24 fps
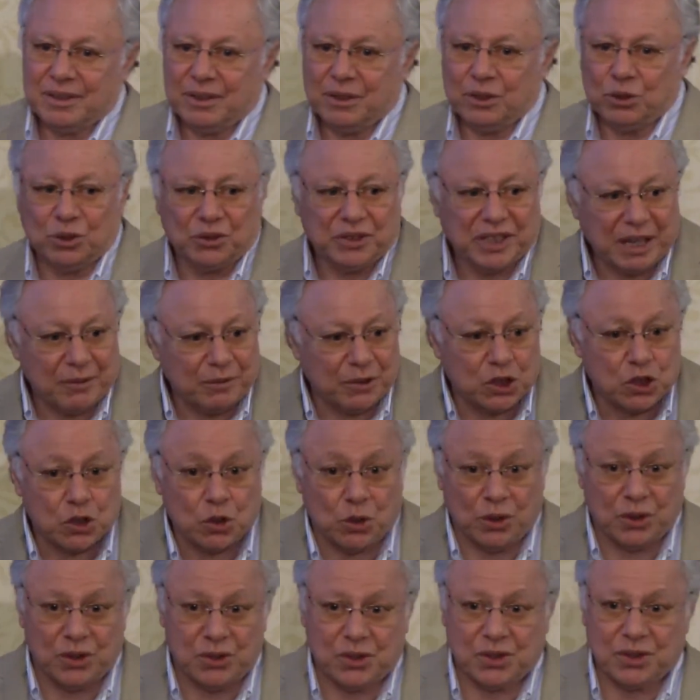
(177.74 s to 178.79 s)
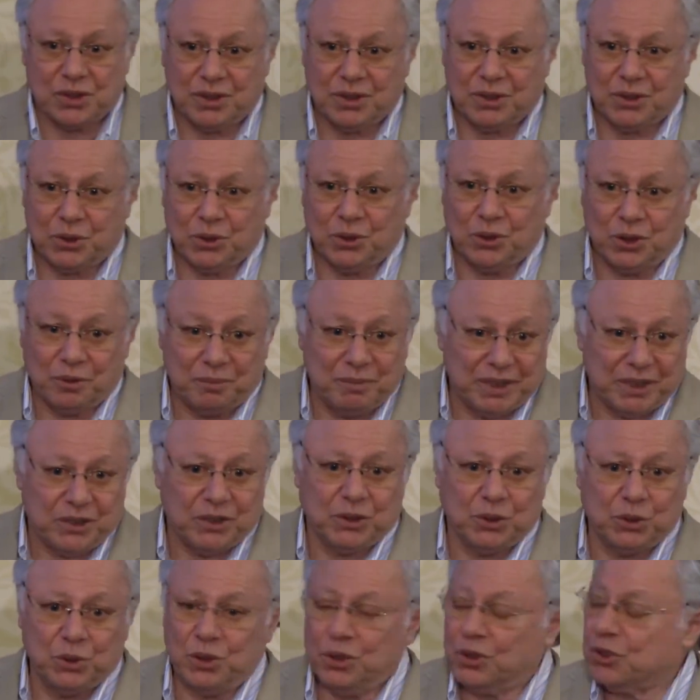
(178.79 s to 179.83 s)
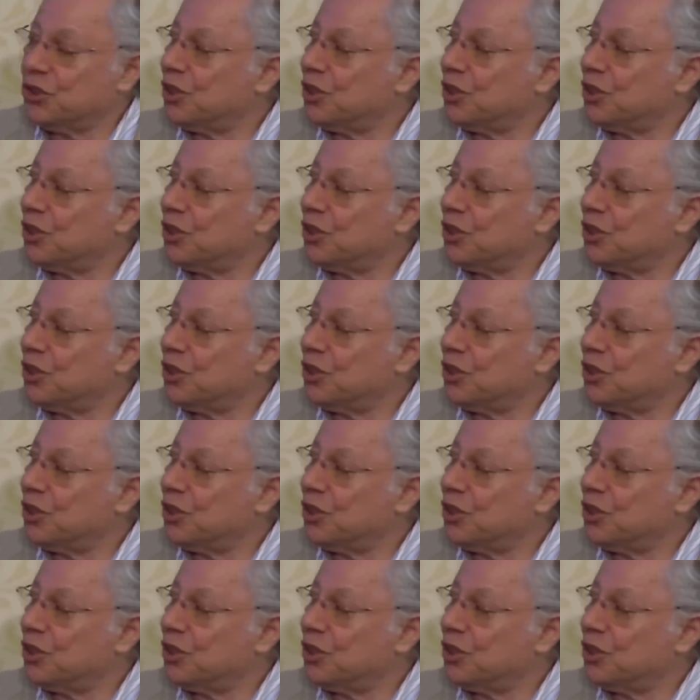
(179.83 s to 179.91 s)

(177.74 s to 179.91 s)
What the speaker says: You don't have a choice, so you'd better do your